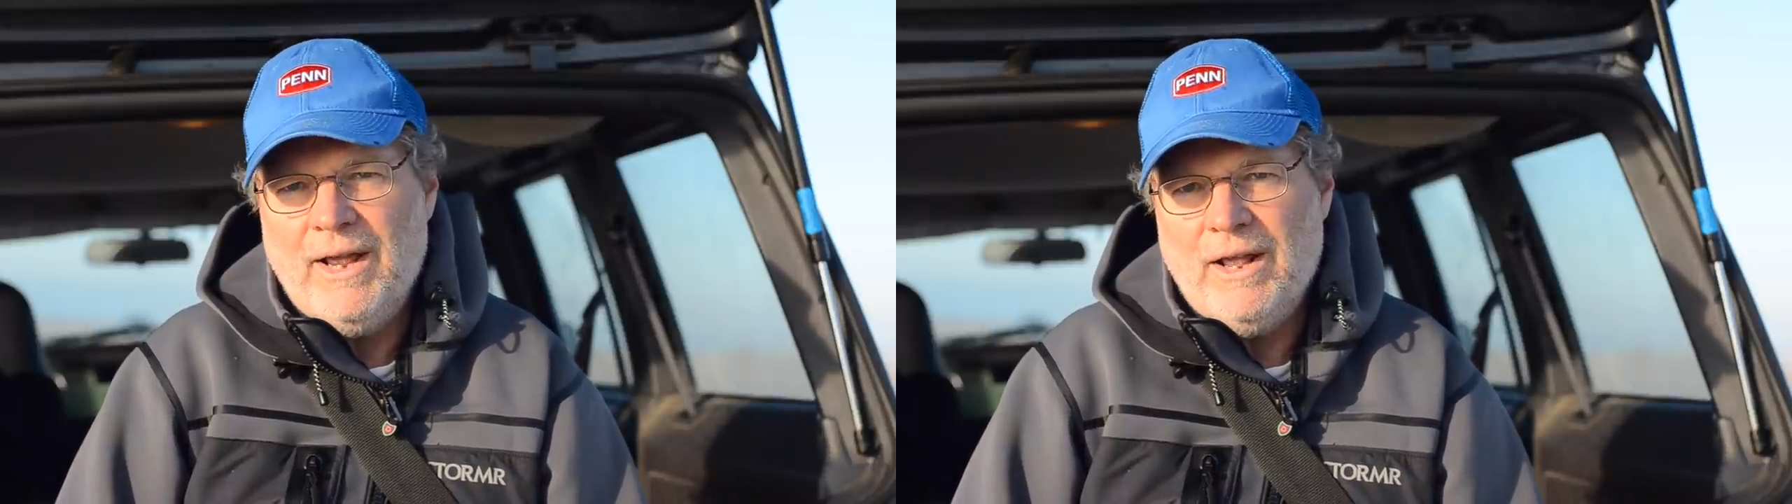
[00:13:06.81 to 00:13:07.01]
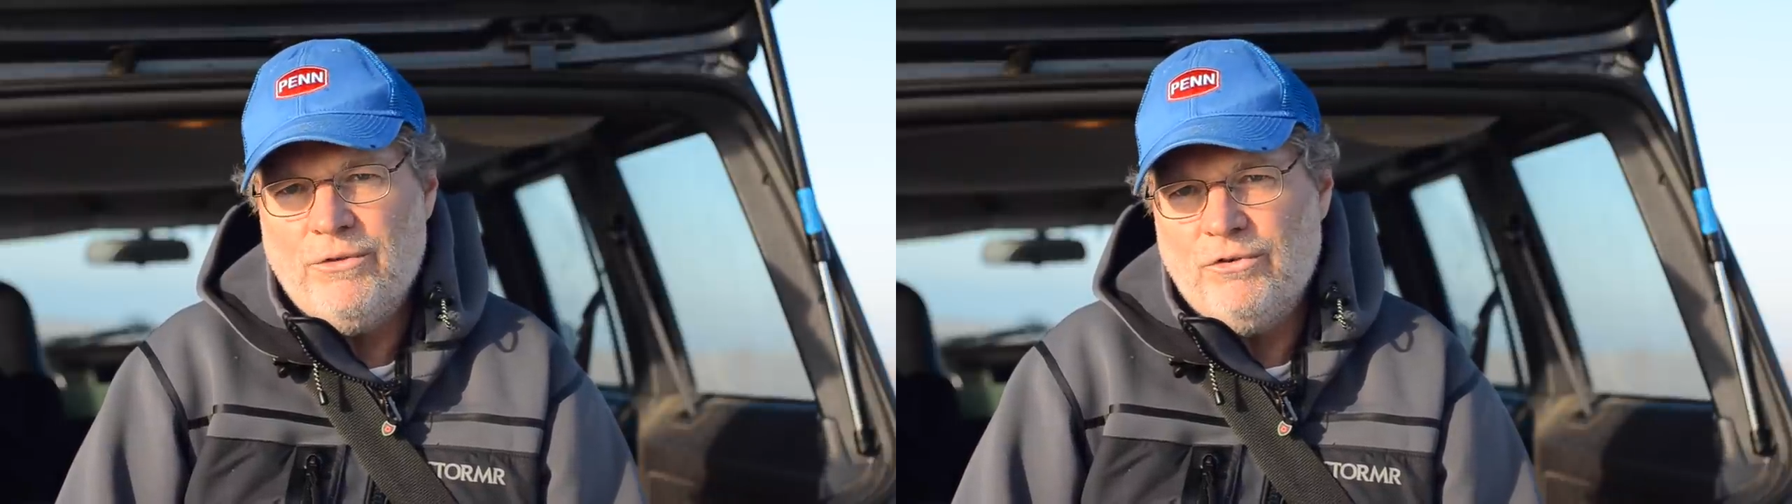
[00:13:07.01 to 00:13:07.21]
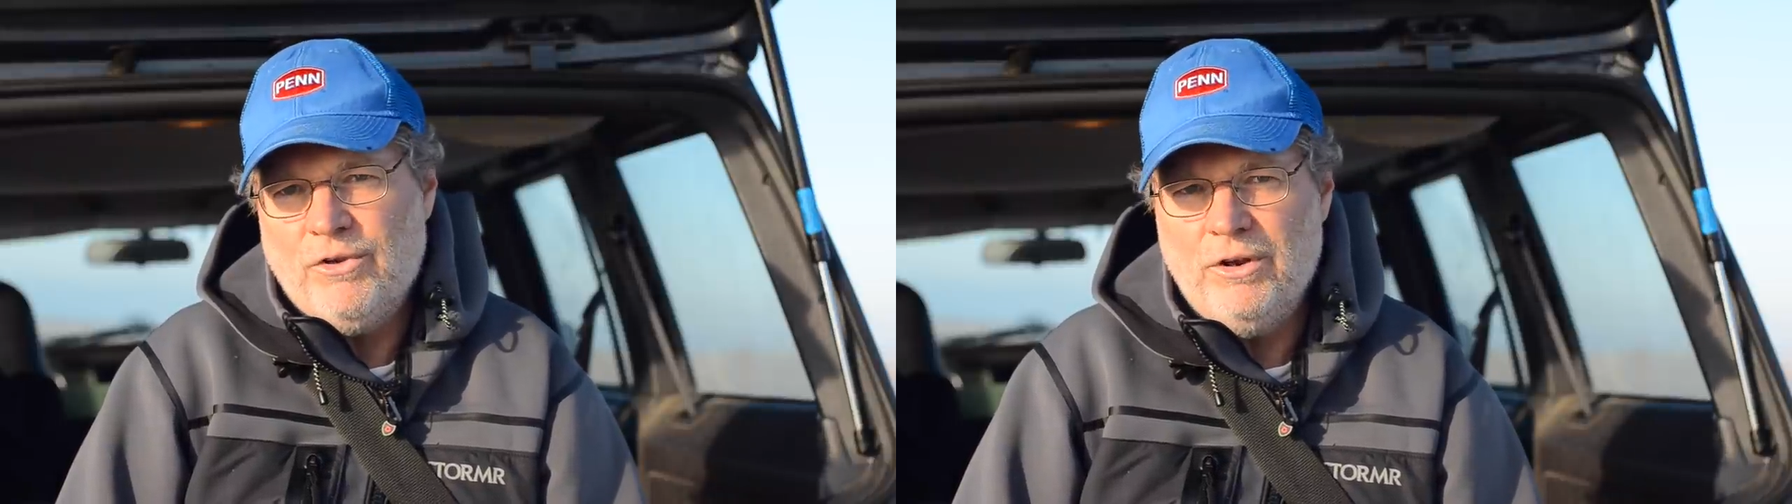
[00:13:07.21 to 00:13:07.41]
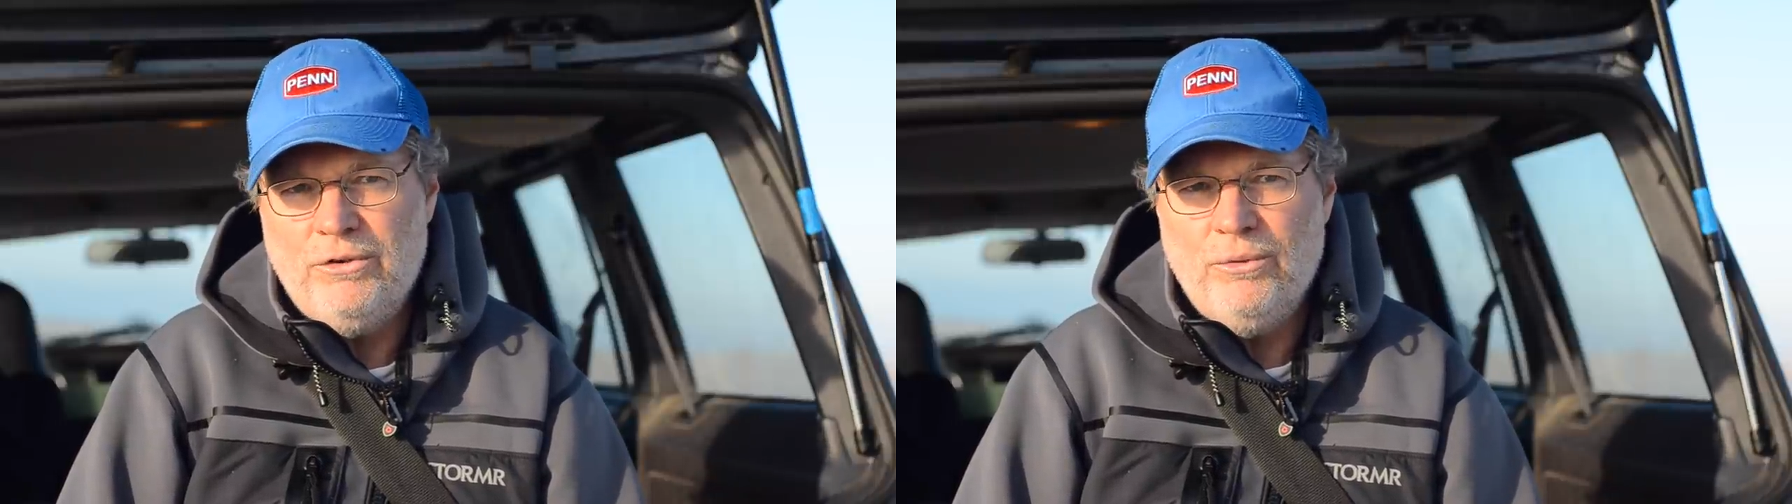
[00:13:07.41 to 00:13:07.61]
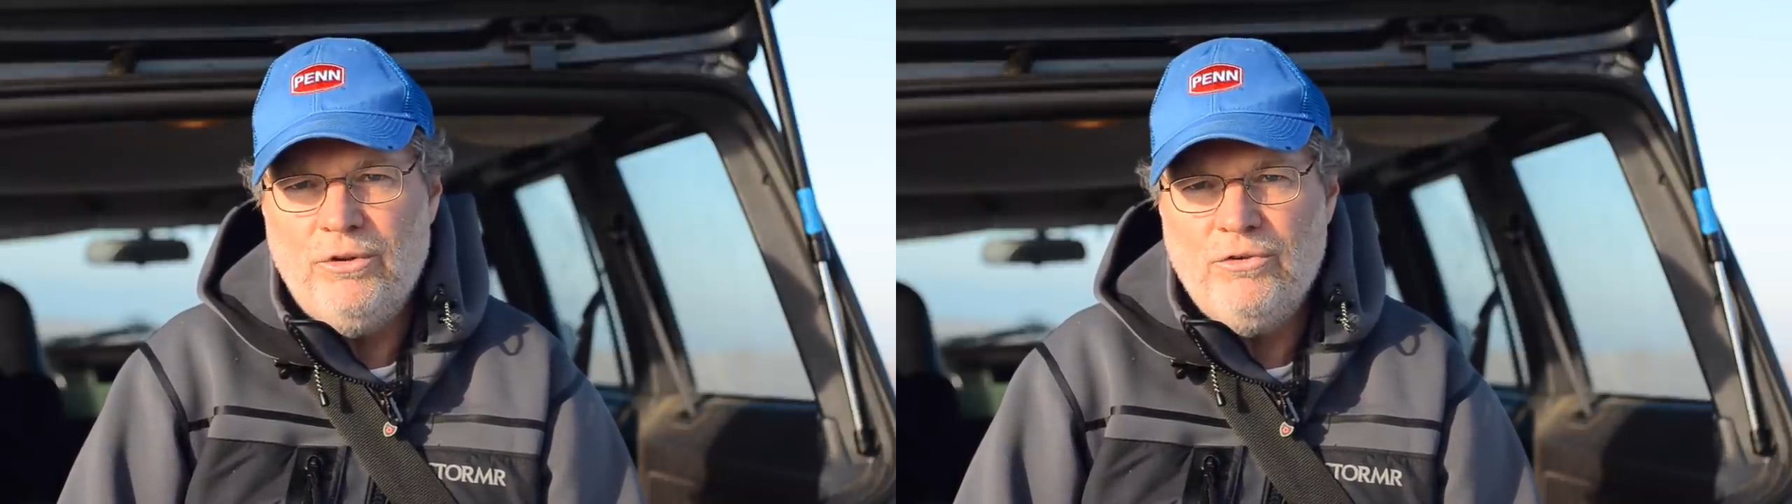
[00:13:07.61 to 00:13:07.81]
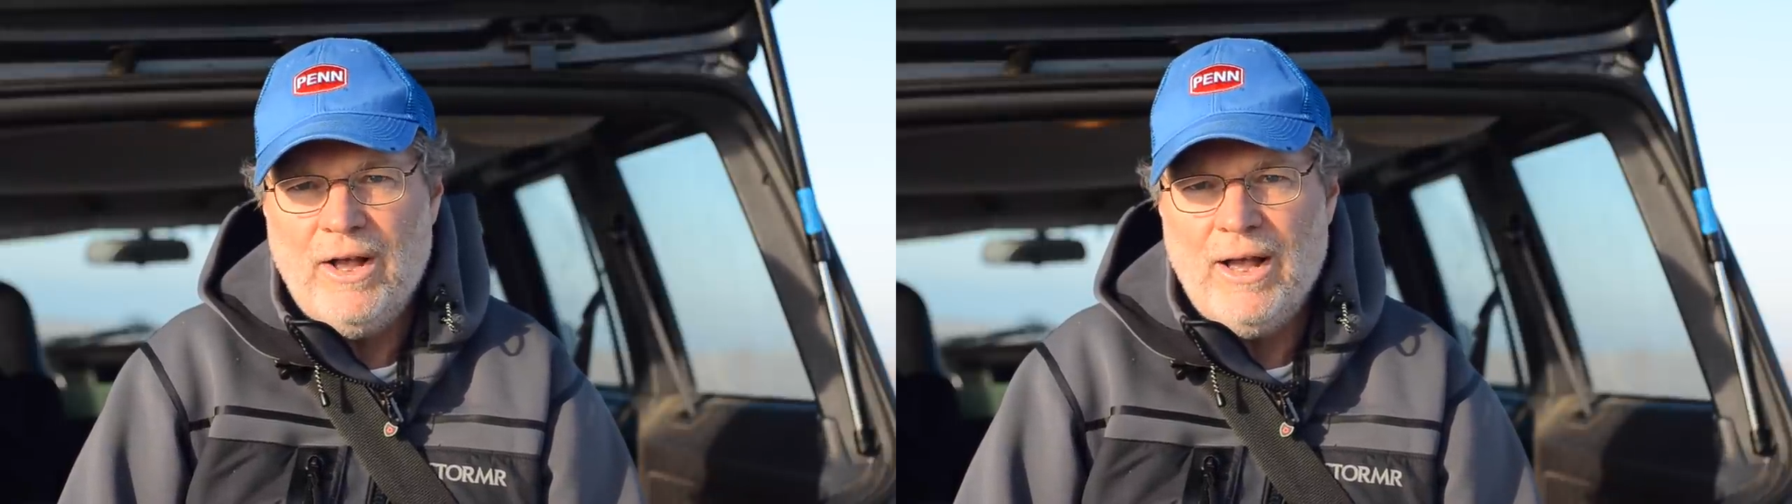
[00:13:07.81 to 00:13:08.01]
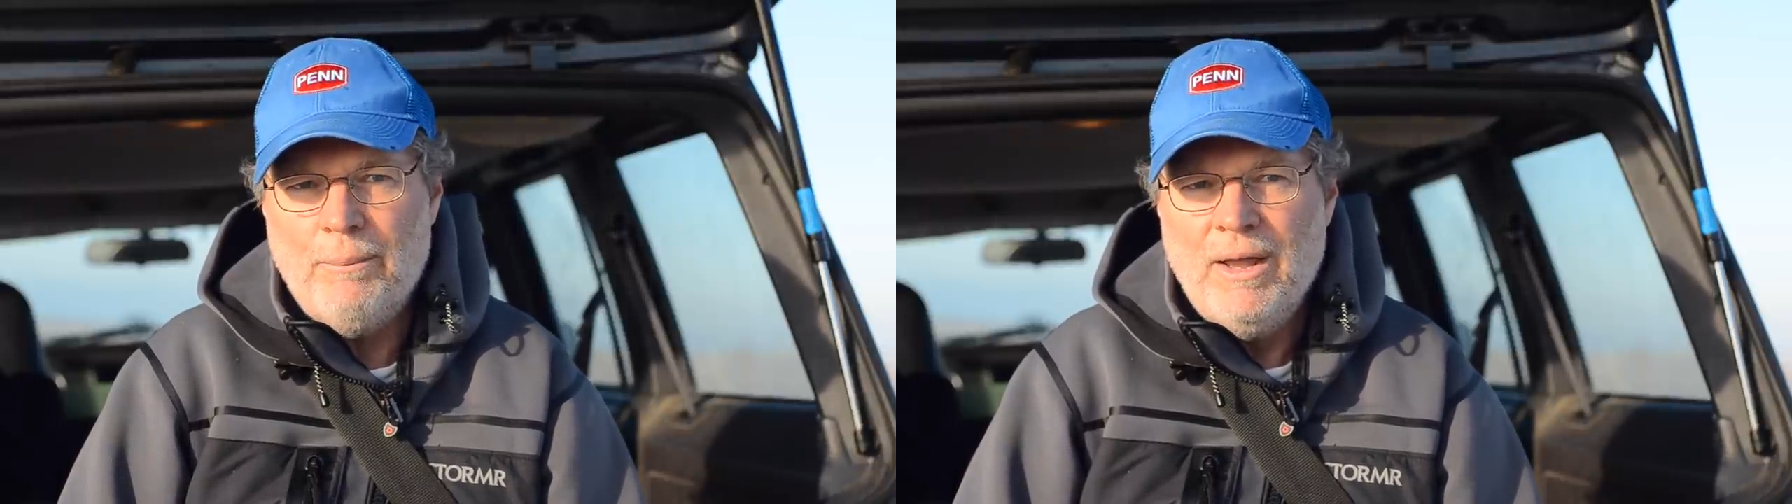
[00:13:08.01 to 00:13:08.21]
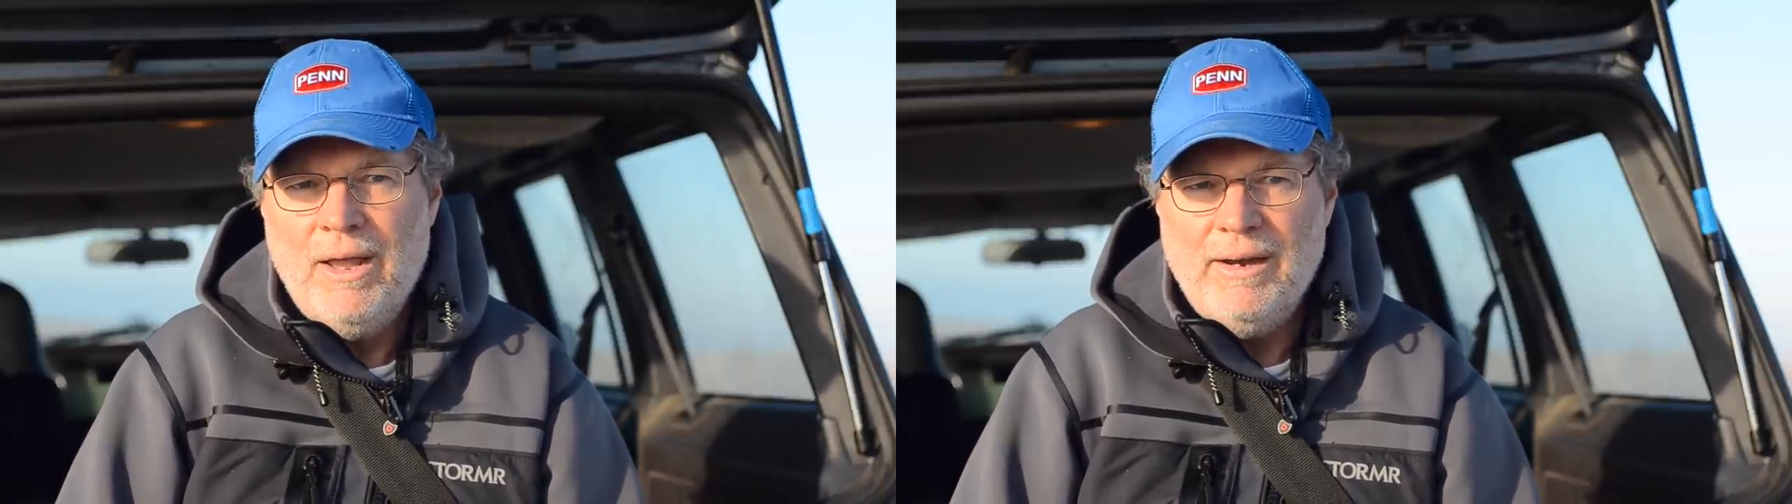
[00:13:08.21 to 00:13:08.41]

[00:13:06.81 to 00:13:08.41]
ounce is going to do the job.